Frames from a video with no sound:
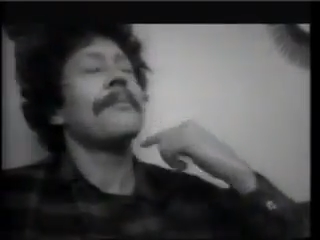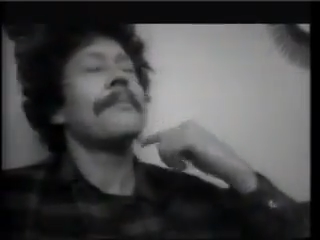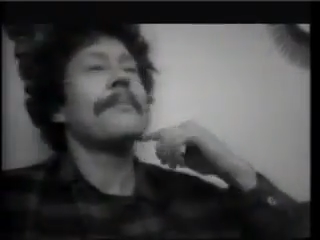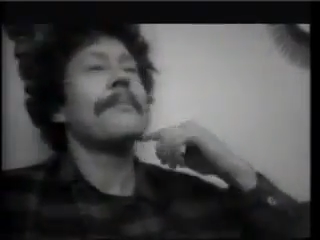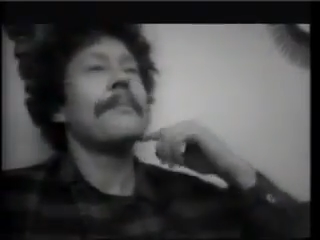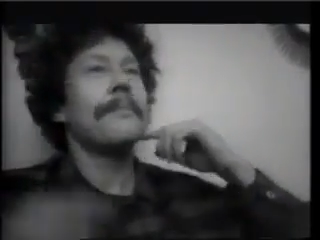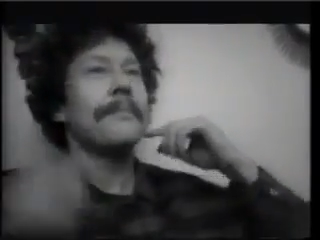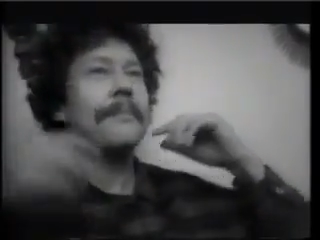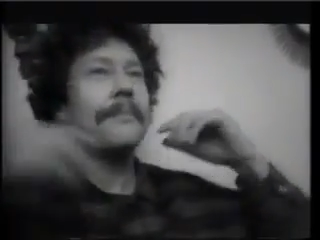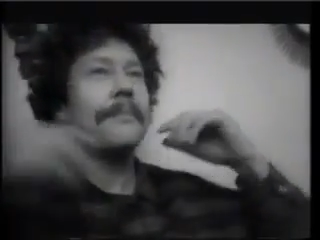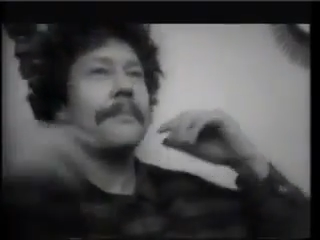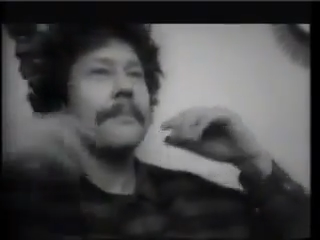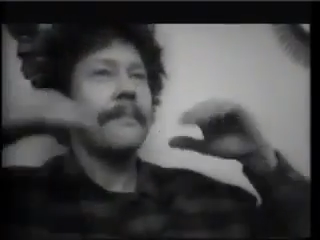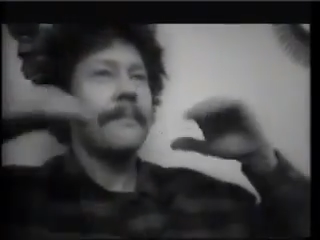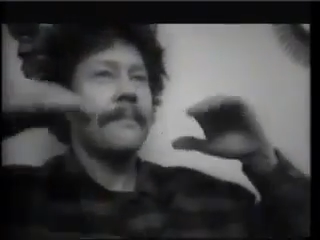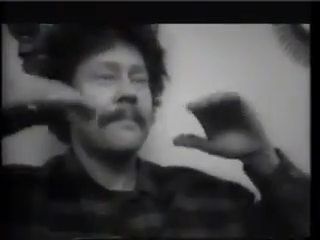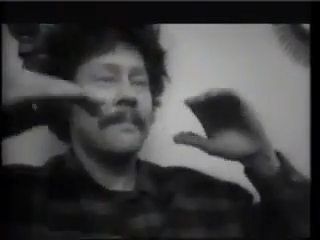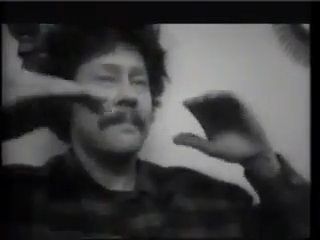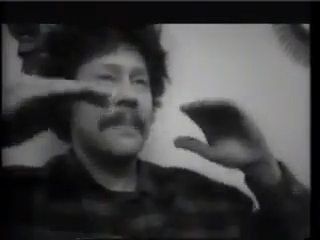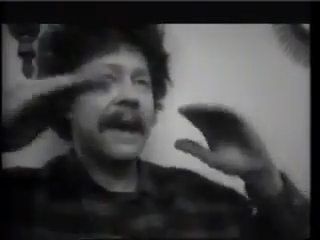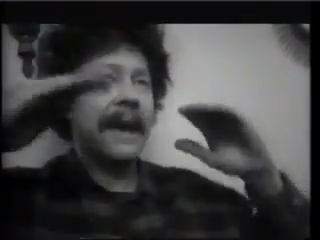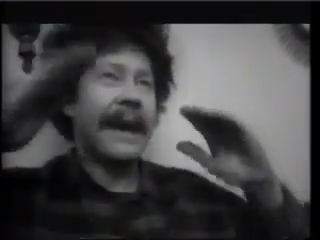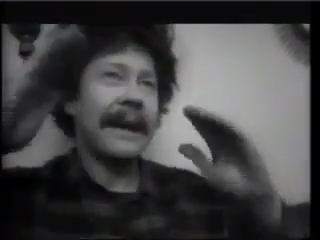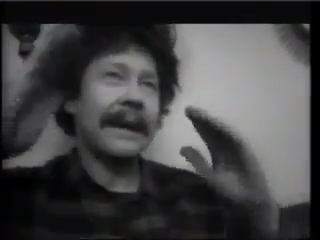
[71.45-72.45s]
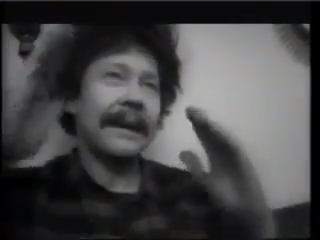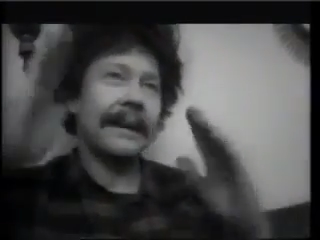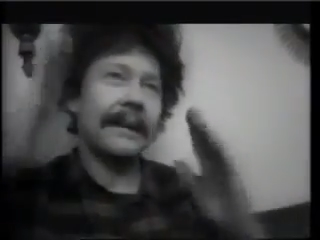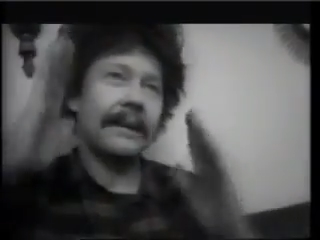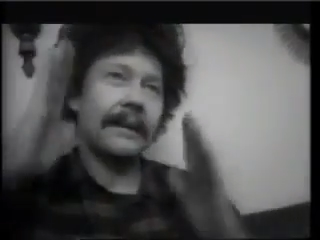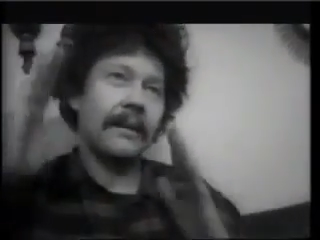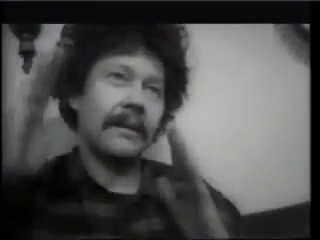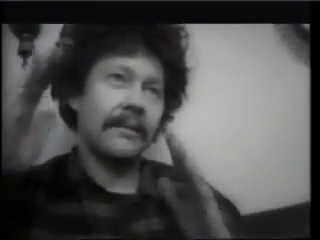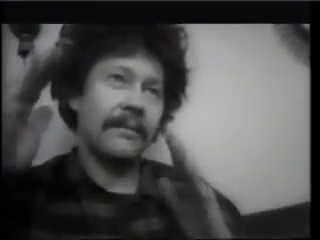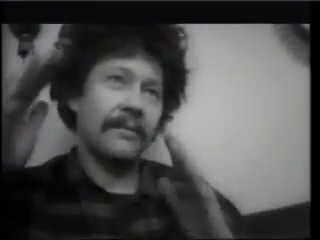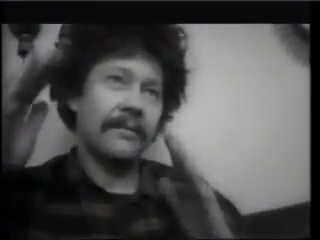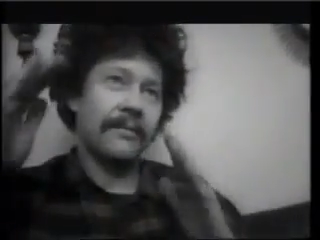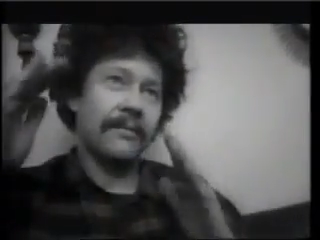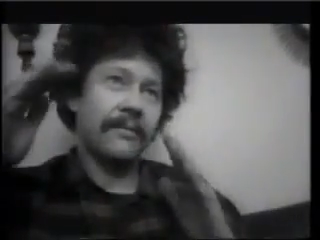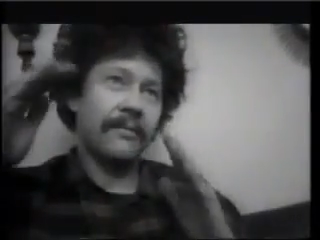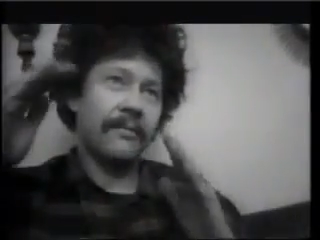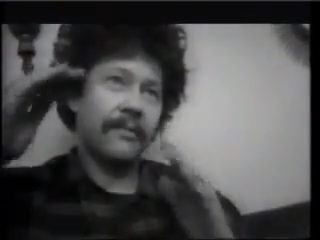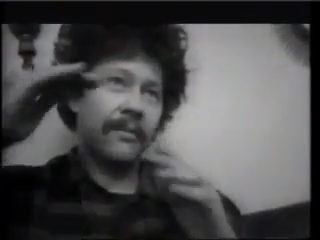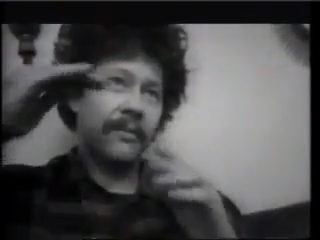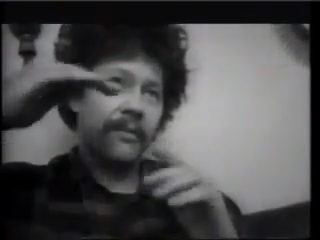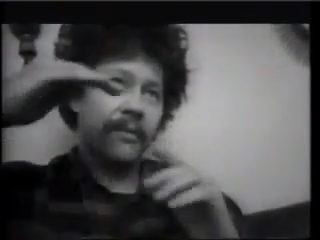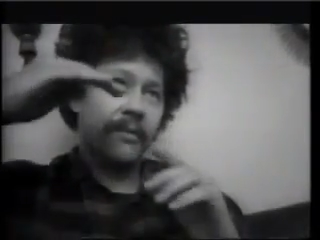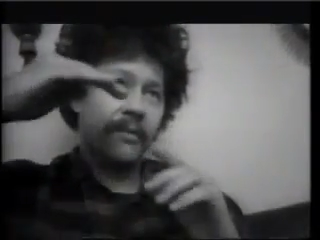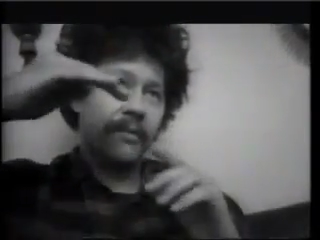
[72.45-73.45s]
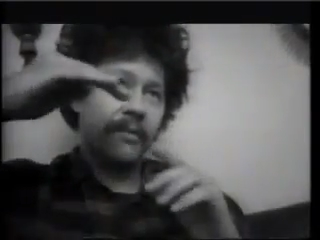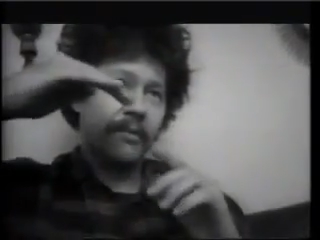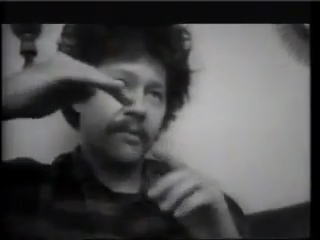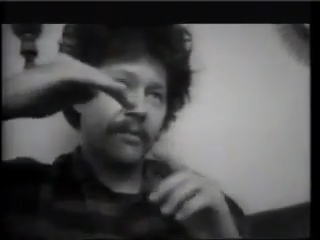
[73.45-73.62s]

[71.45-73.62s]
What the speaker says: the back of